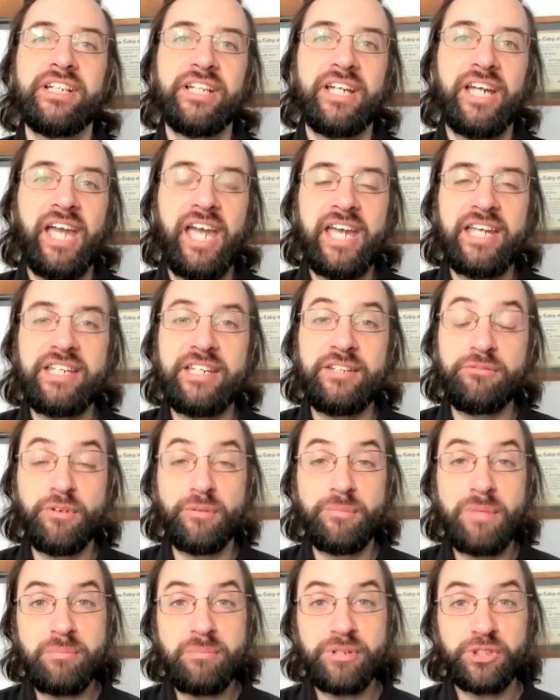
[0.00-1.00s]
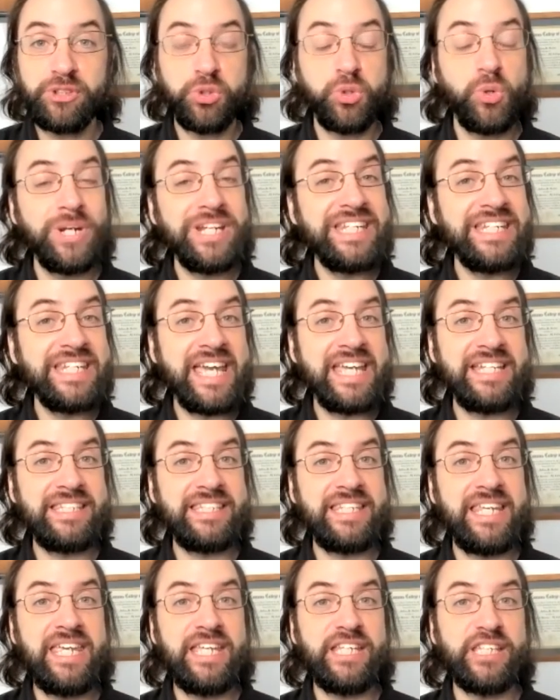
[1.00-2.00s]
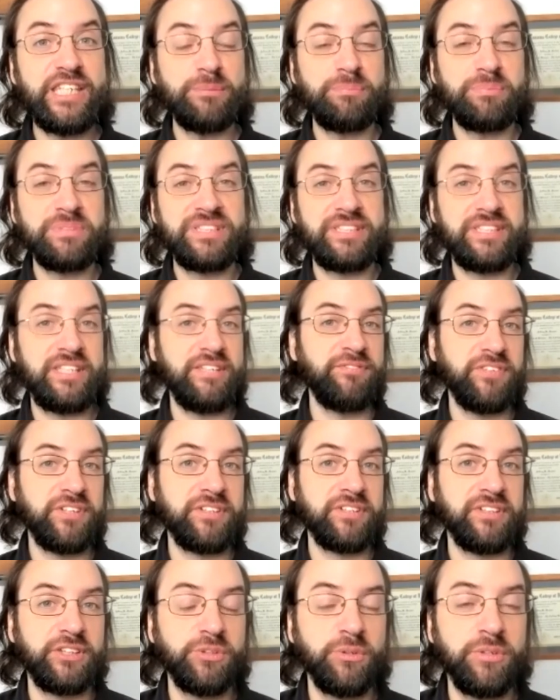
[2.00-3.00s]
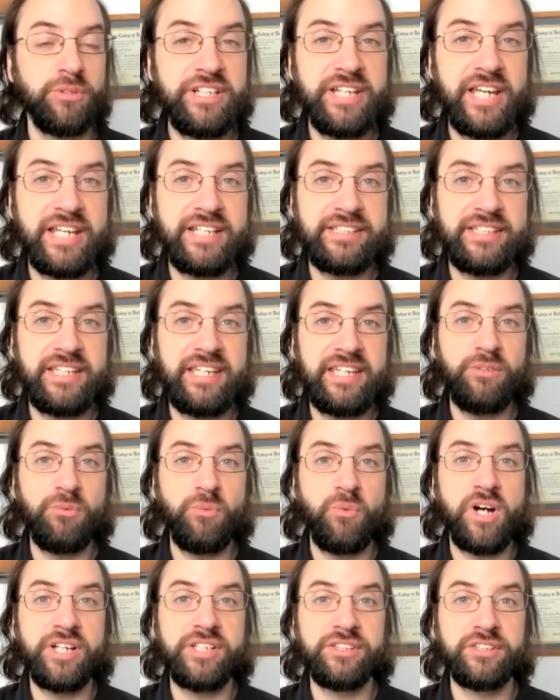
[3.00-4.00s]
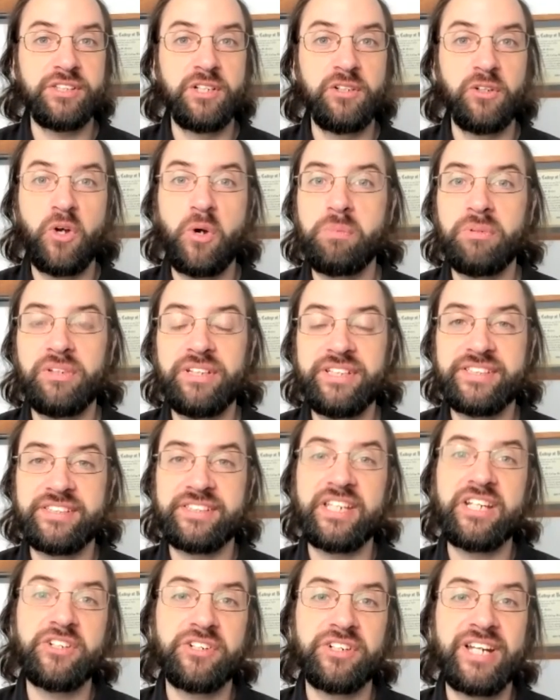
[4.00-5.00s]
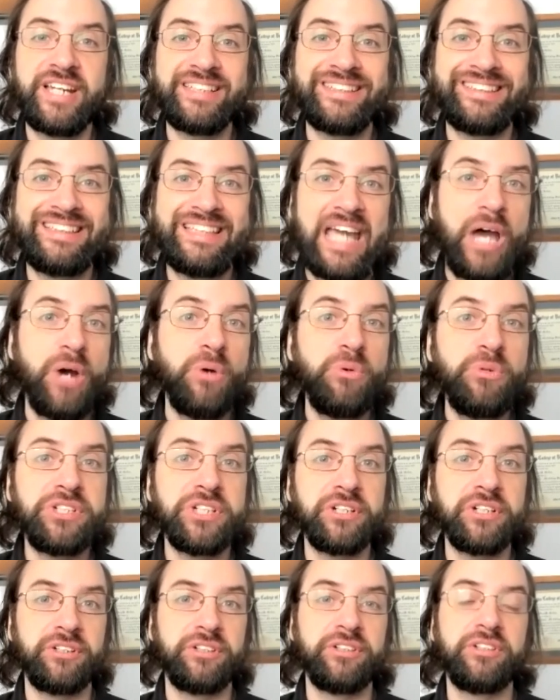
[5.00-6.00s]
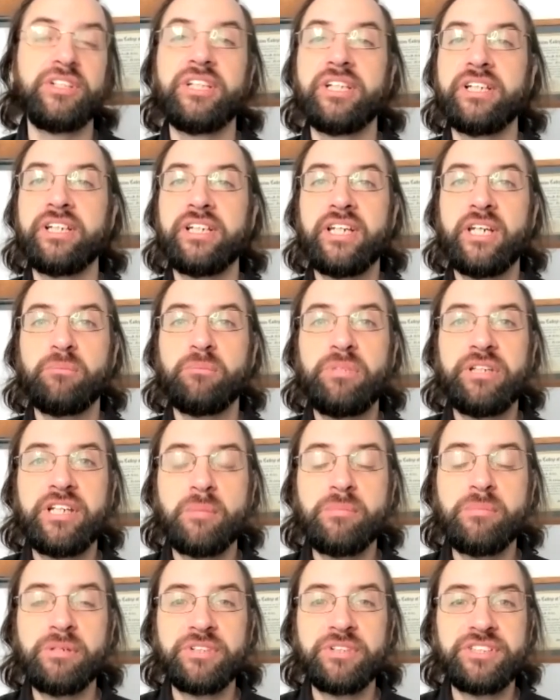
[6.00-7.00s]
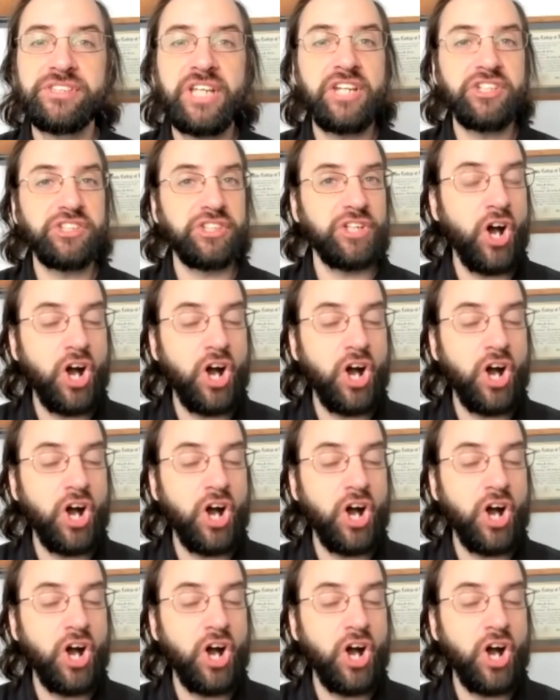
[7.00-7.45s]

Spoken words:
And remember 2019 specifically, 2019 was globally synchronized downturn becoming recession.